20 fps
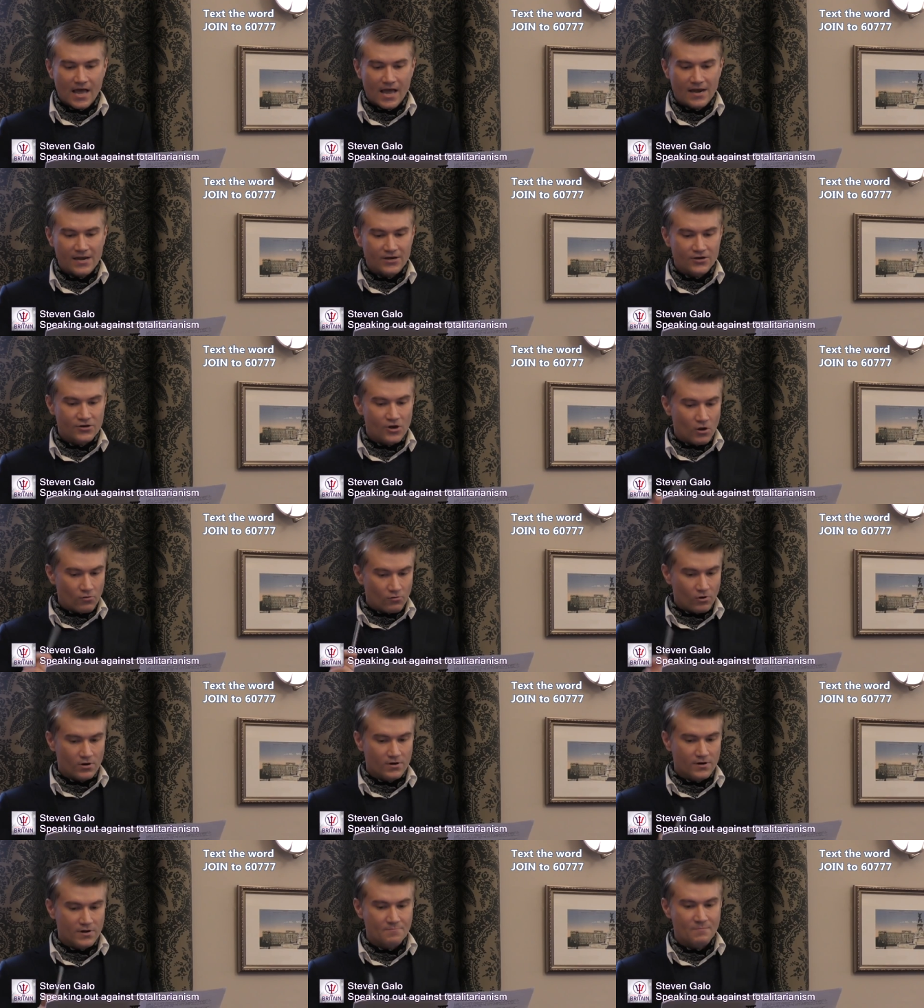and it no
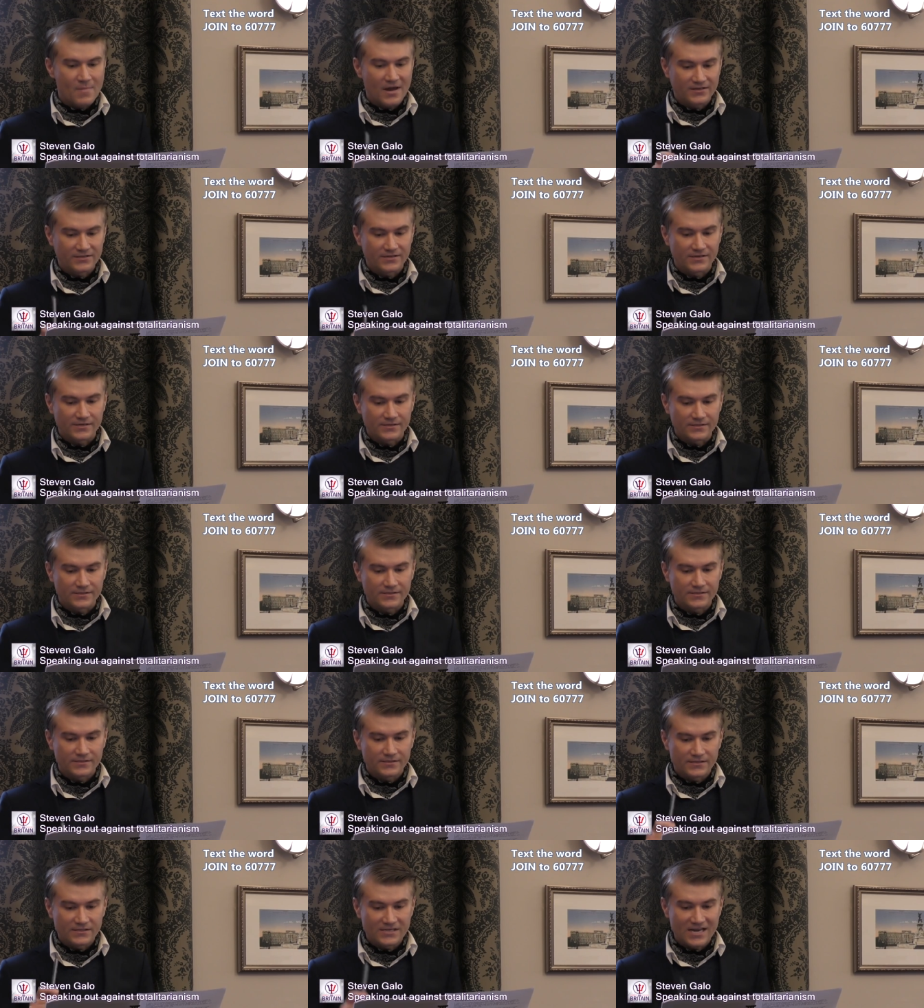longer
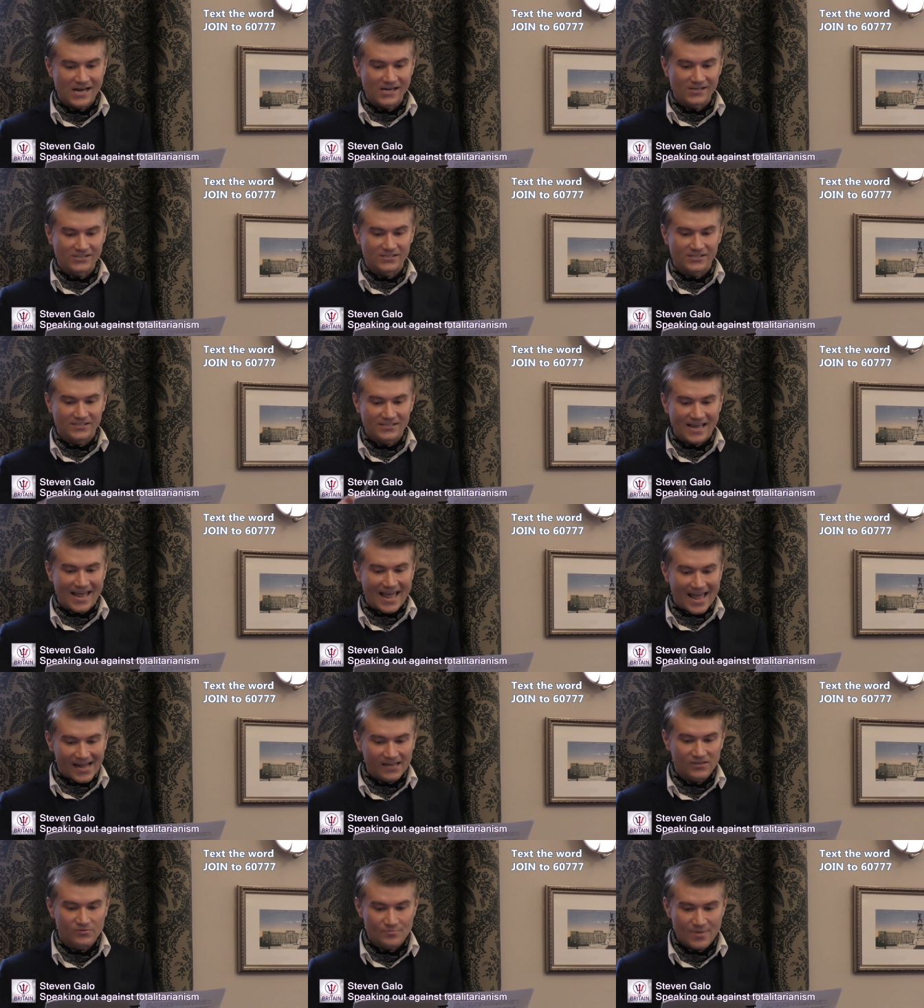matters that there
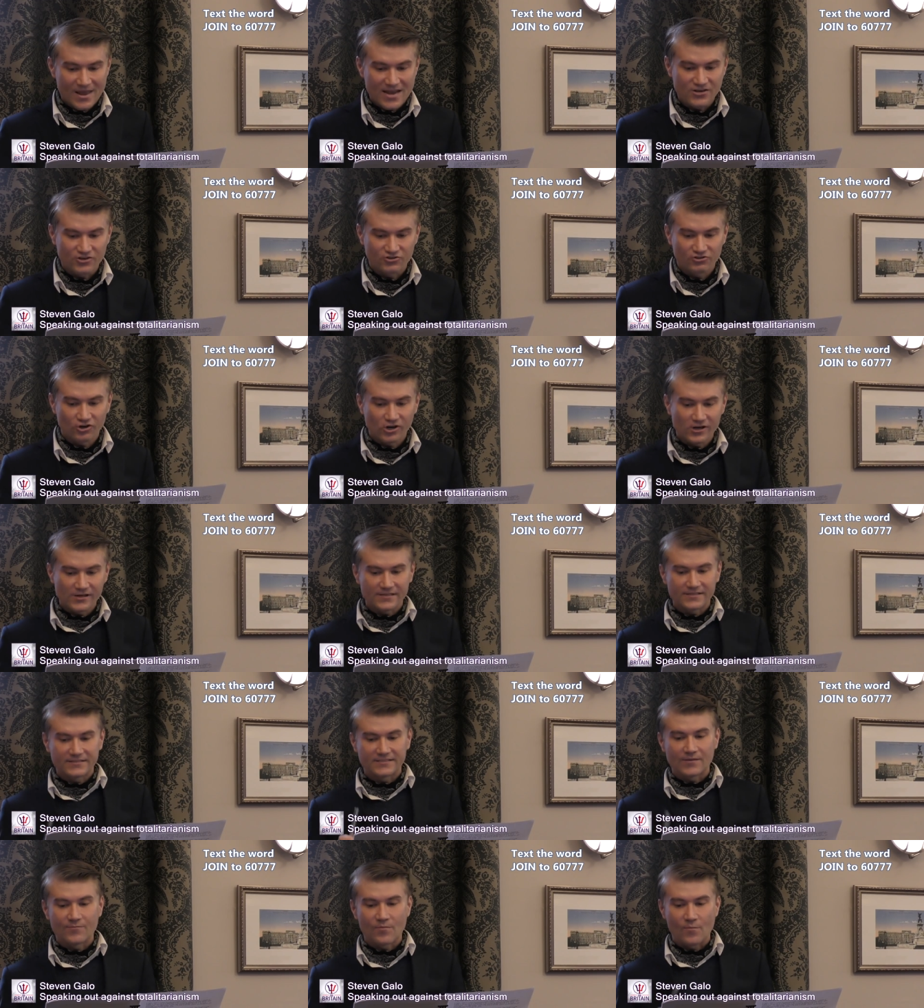had been dry
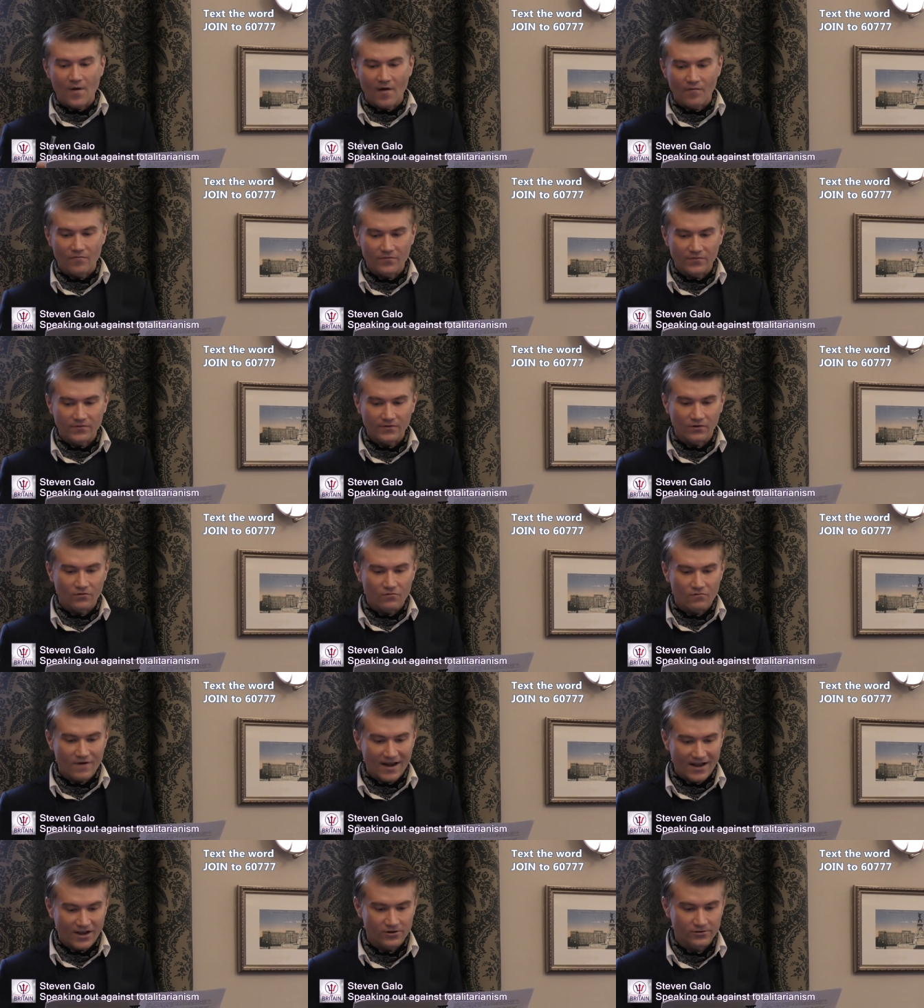some months
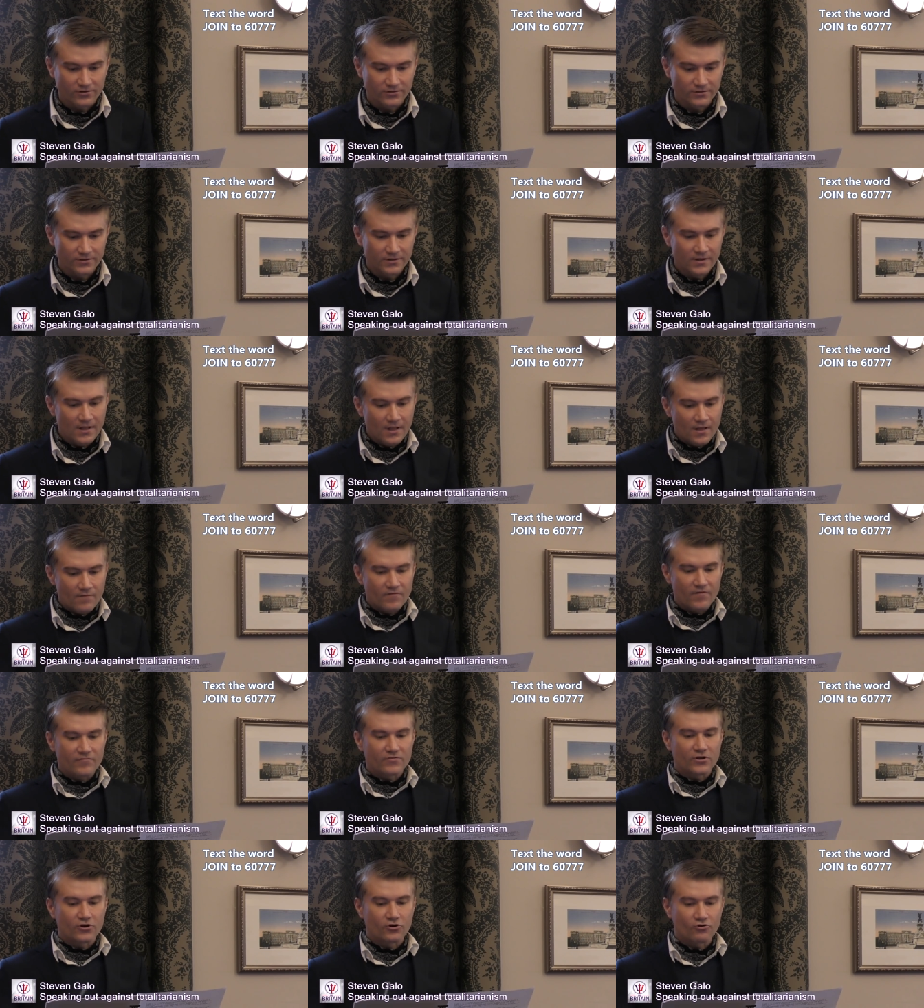on record
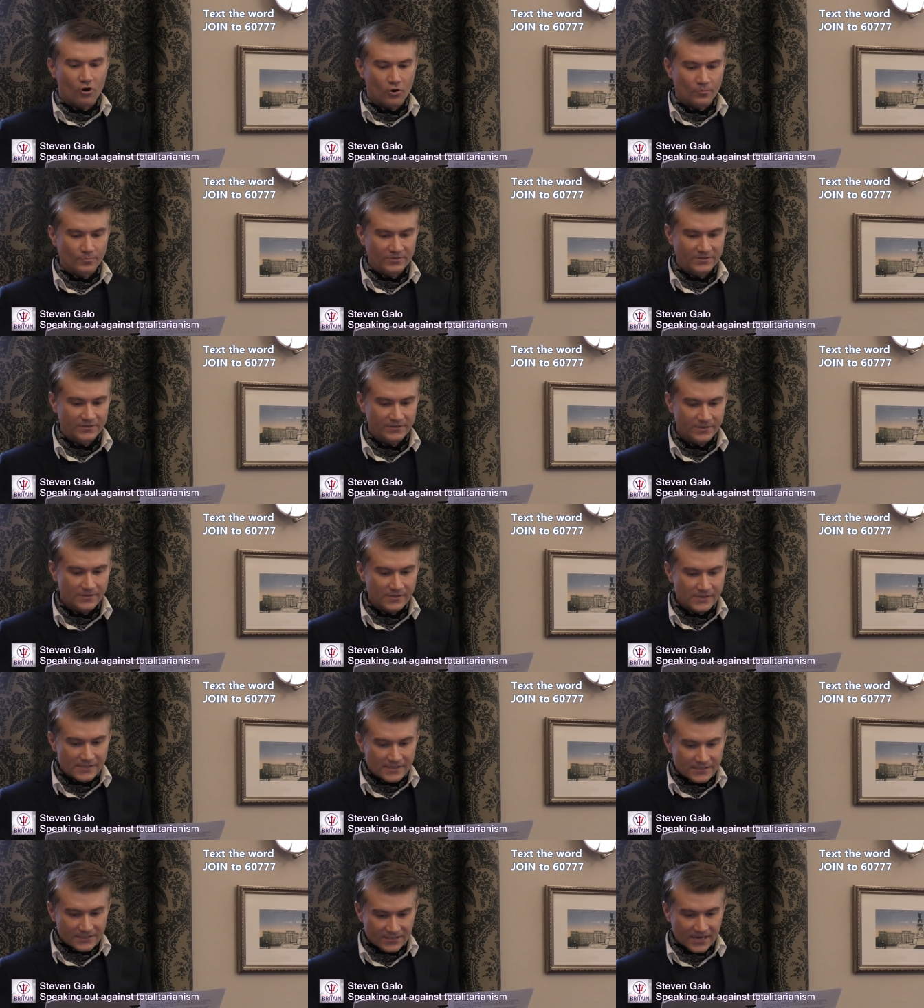with the crops
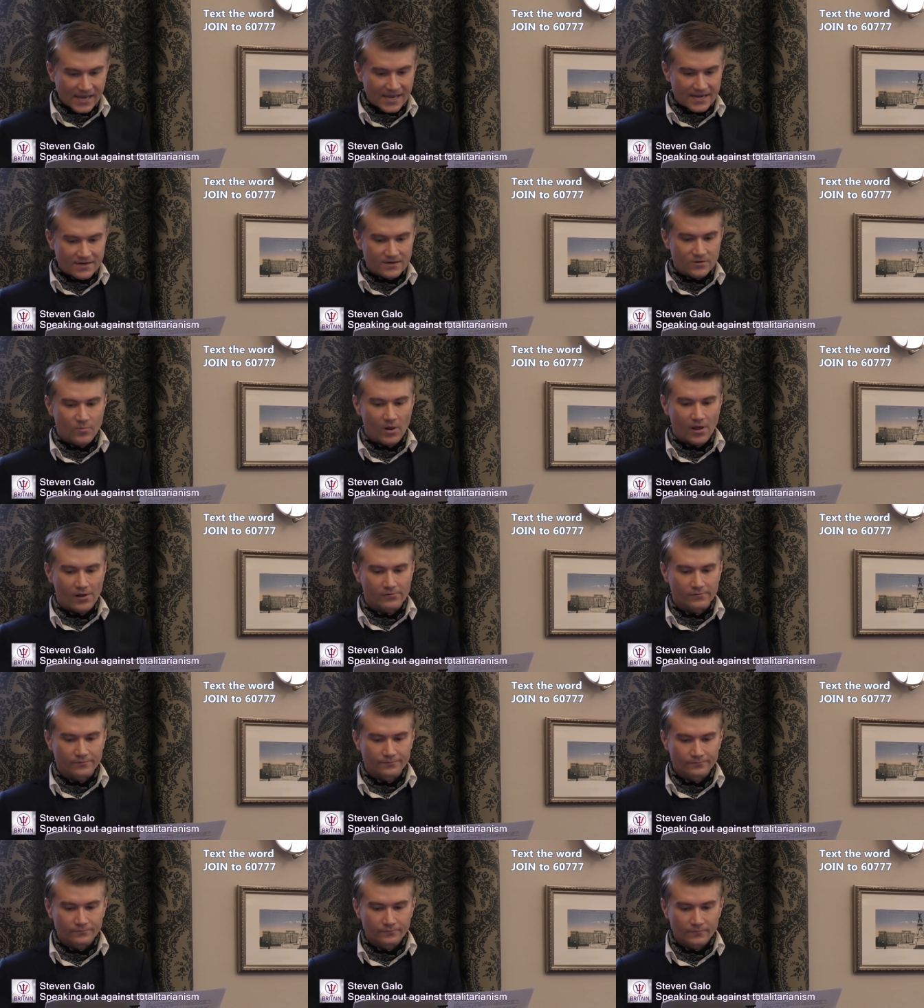taking the
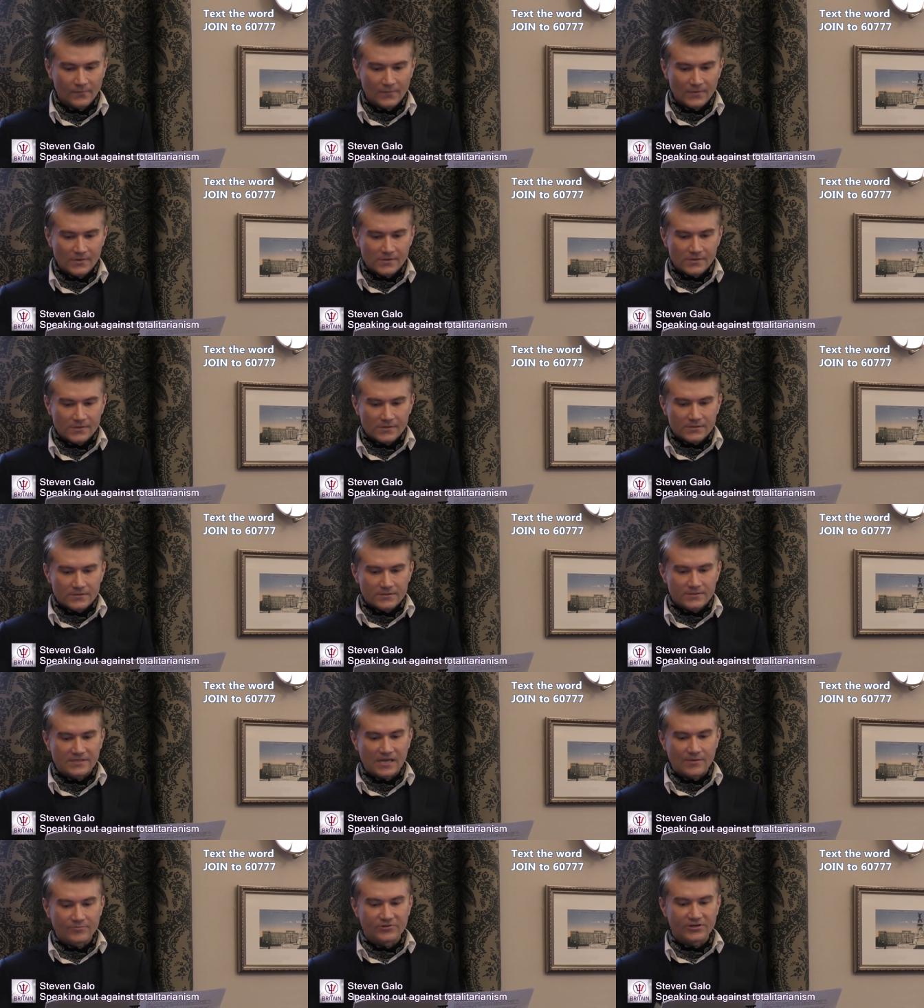blow.
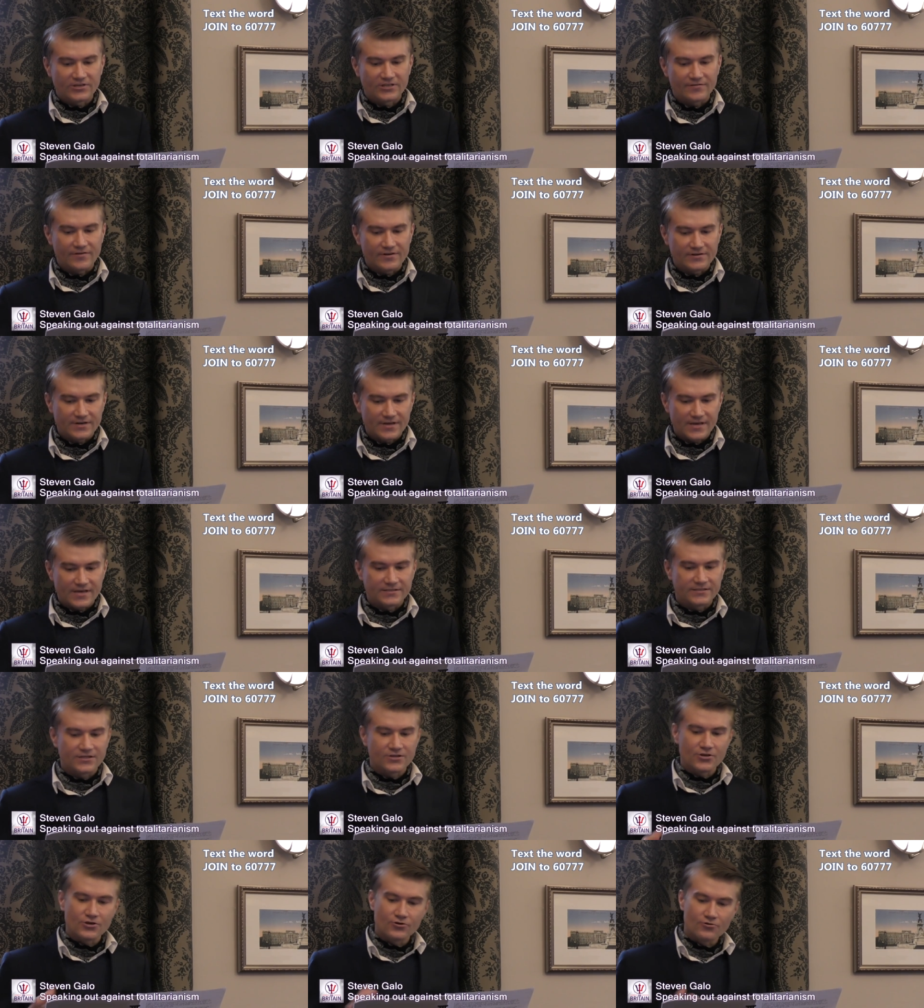Subjectivity
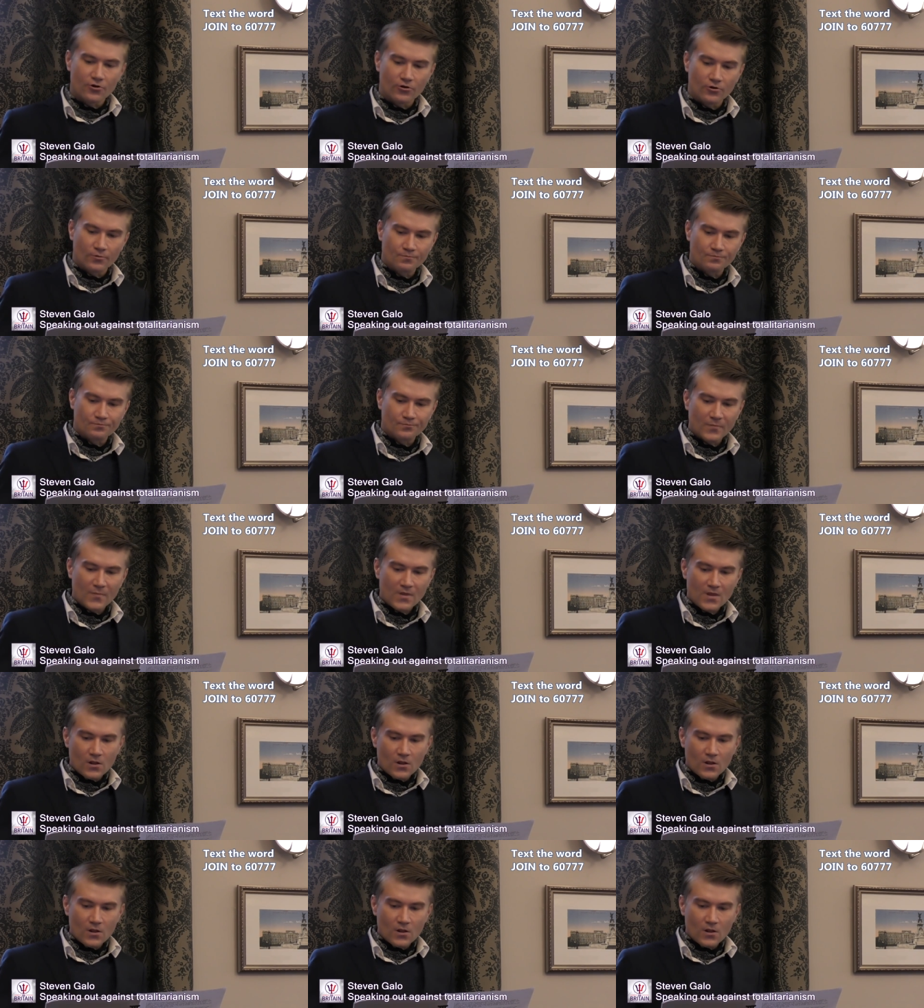is the new norm.